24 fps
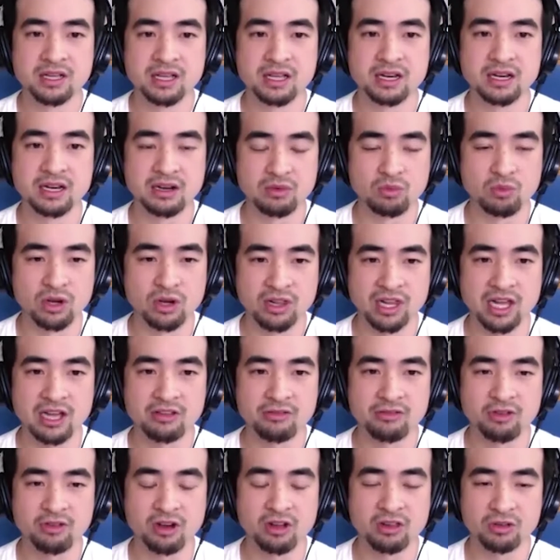And will I
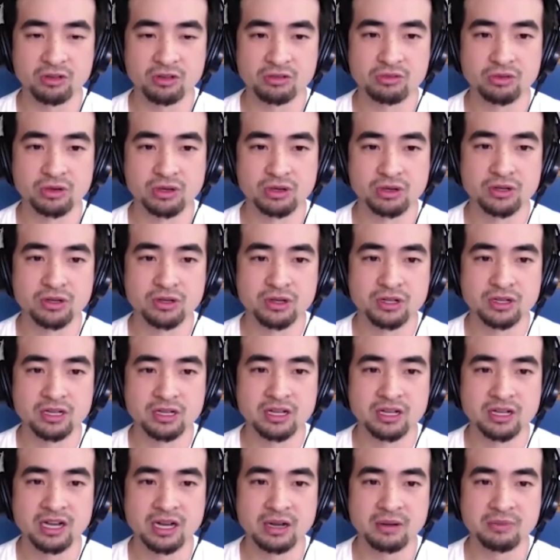follow through?
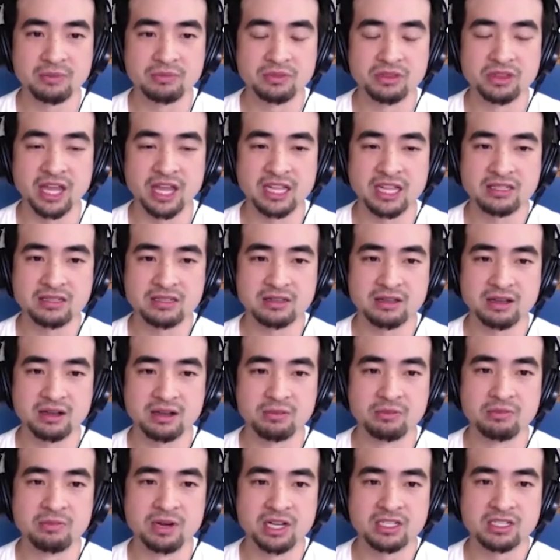That's a
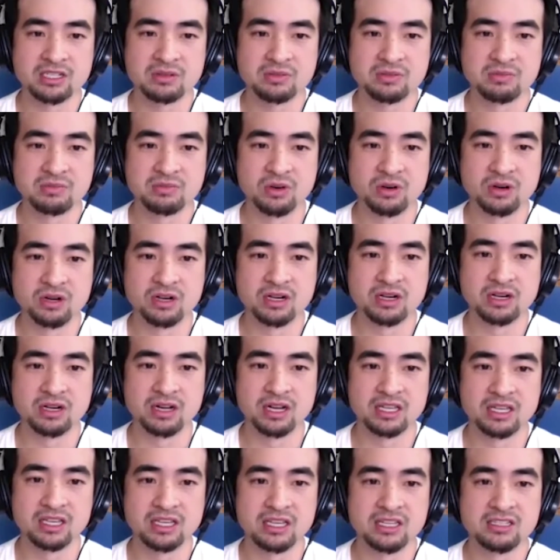much more
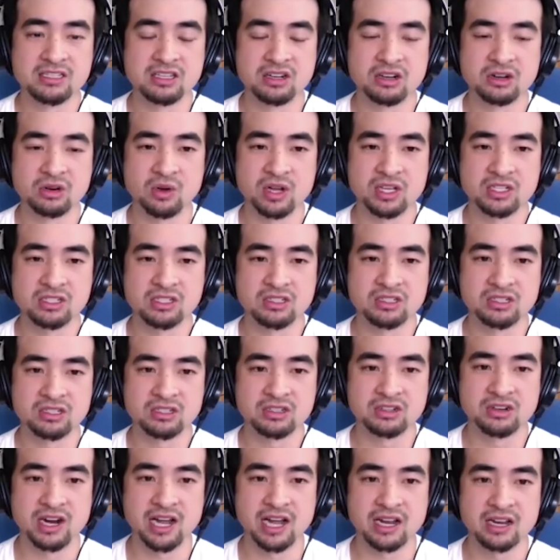easier question to
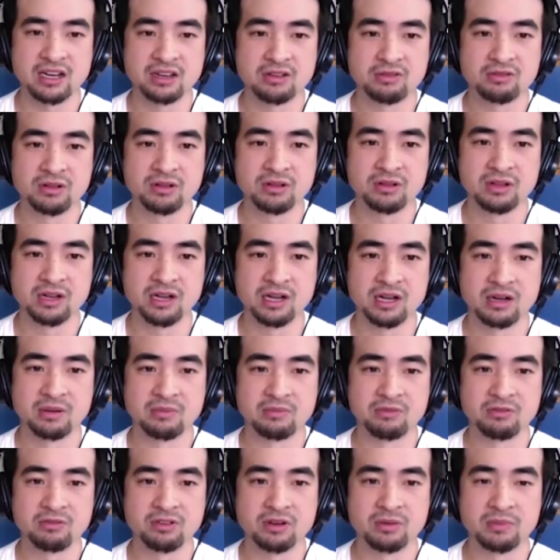track
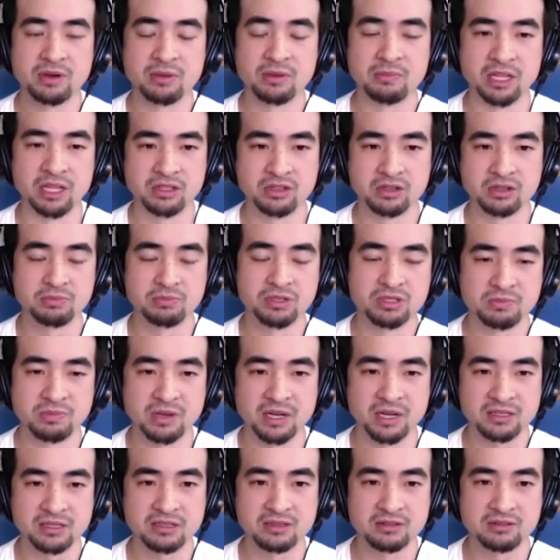from a mental
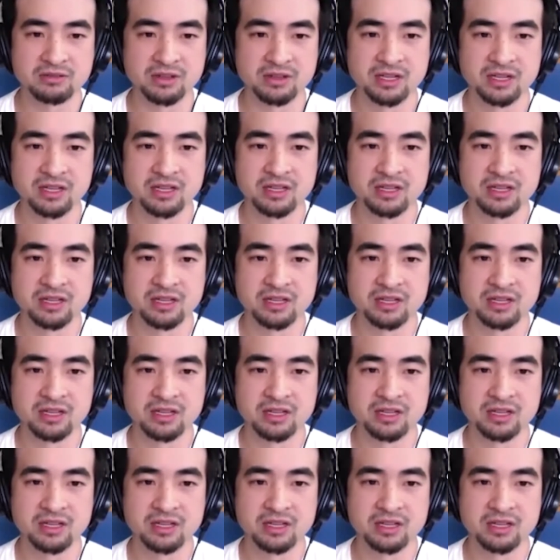perspective